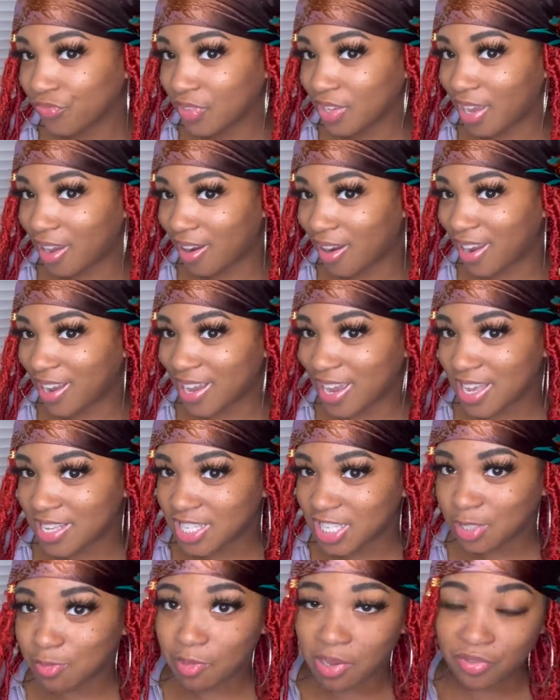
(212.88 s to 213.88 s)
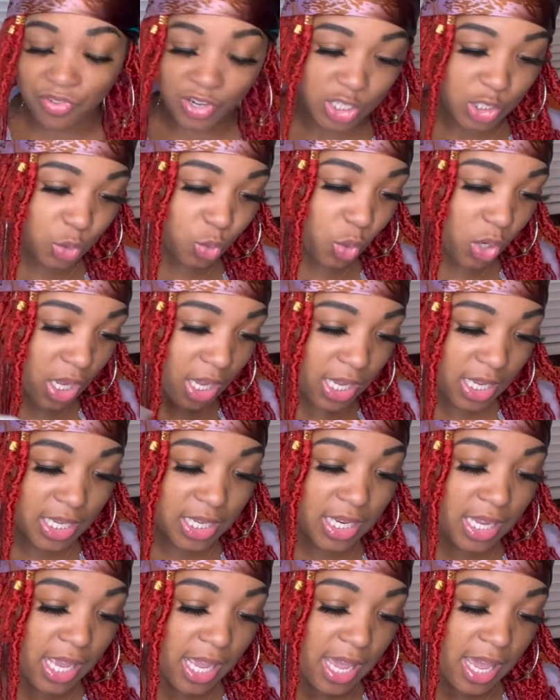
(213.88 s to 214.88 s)
All right, guys, that's my first
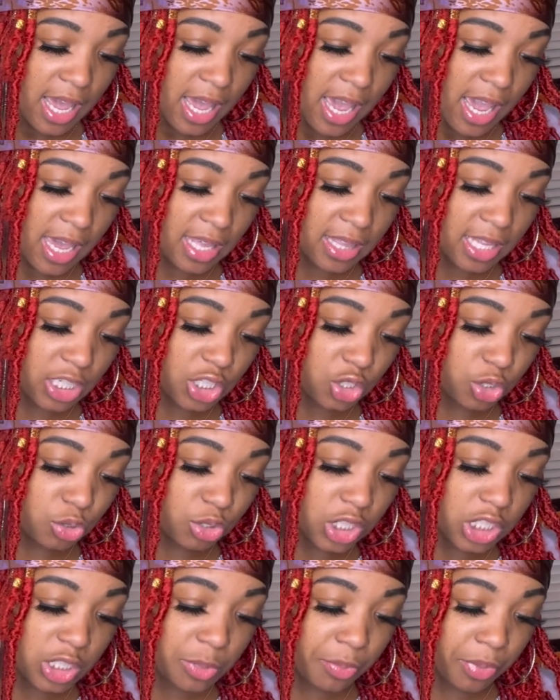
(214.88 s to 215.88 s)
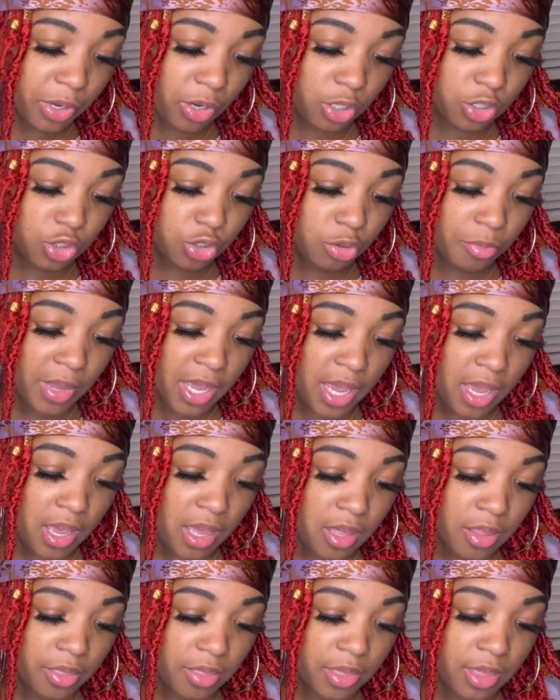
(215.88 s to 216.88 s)
one. And let's do spiritual
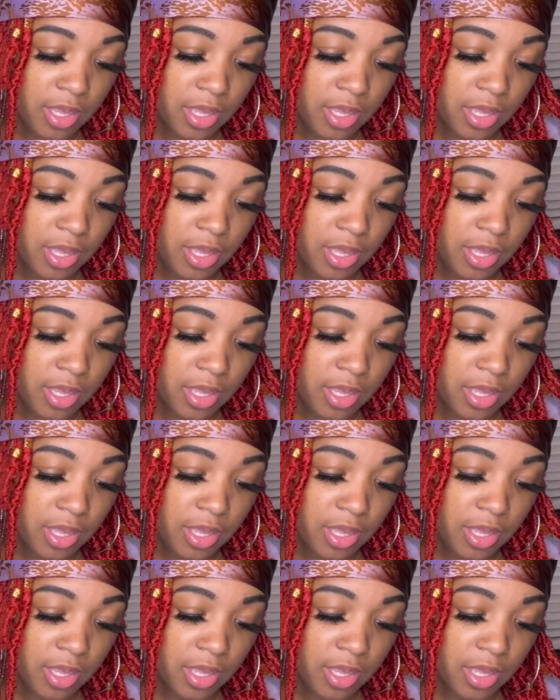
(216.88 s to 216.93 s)
bath.